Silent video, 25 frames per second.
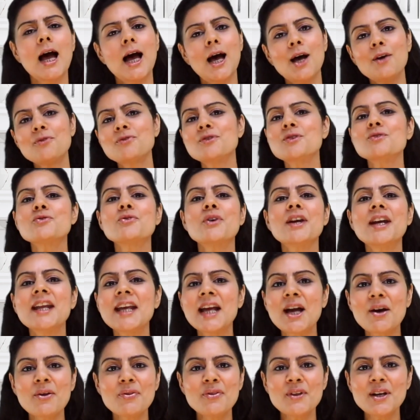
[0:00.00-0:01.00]
After
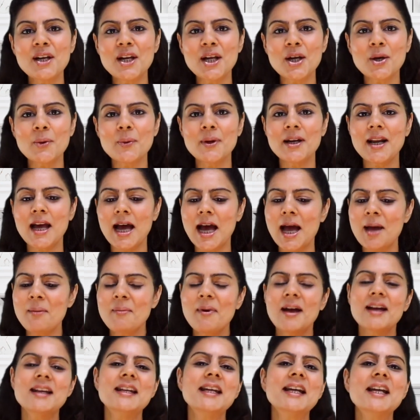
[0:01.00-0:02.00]
draining out the liquid,
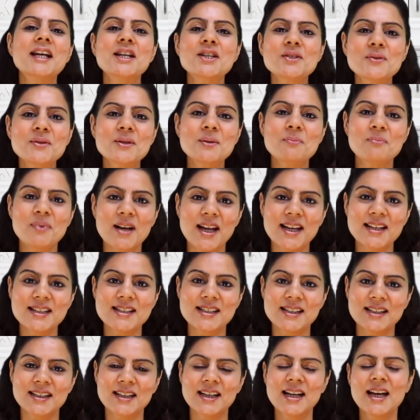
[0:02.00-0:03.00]
I'm adding it to the
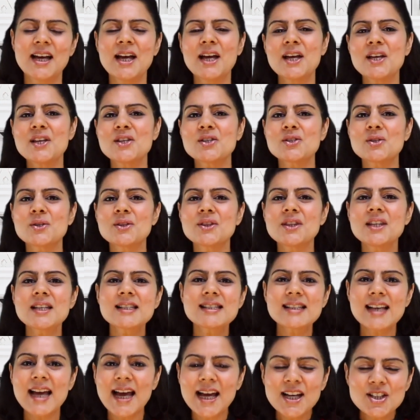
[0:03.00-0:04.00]
blender. So
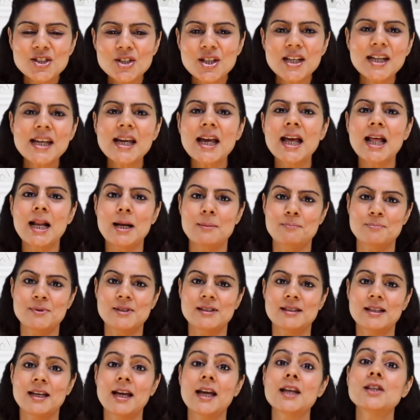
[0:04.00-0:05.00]
this actually
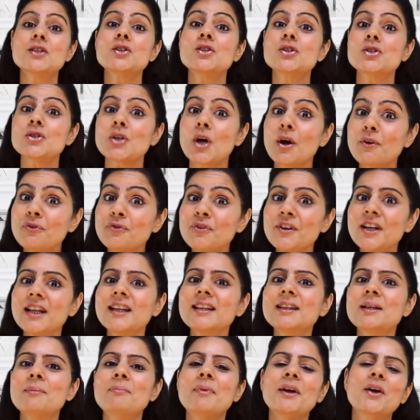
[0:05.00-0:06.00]
helps in
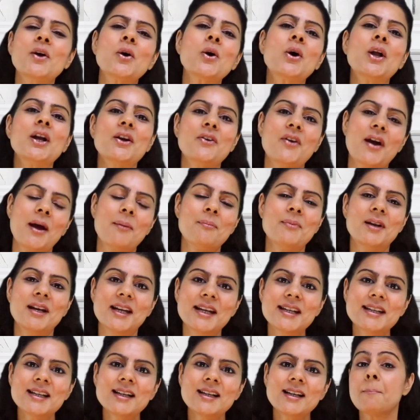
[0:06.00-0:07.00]
softening the Bengal gram a
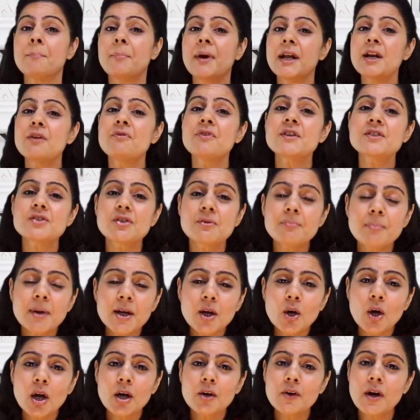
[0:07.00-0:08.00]
little. Benefits of
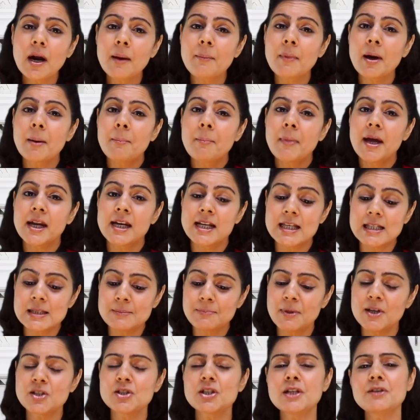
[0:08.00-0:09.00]
Bengal gram are many,
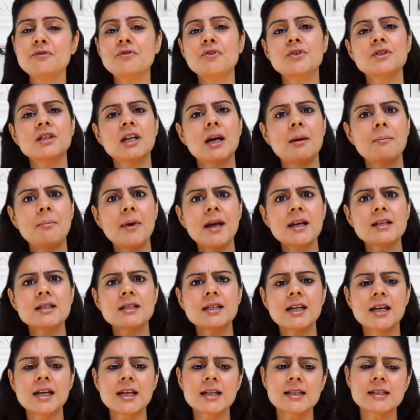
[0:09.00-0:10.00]
especially for
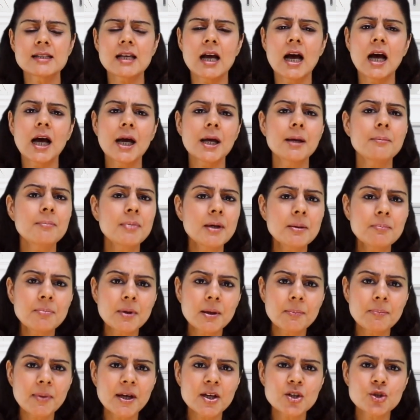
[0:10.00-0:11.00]
diabetics, high
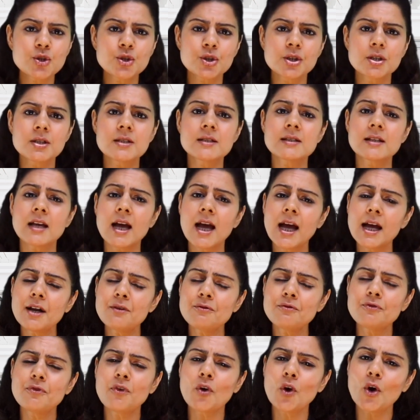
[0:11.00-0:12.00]
BP patients,
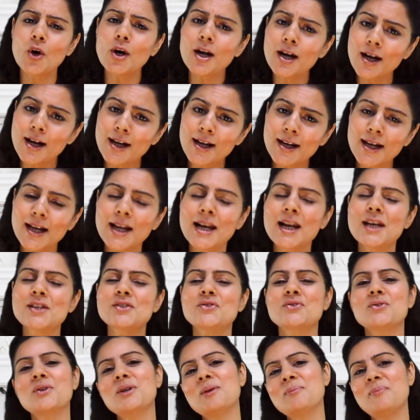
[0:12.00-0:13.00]
and for
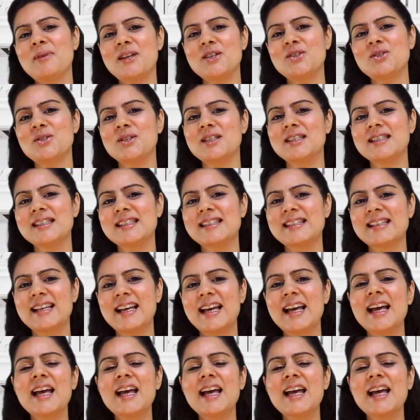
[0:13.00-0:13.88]
cholesterol patients.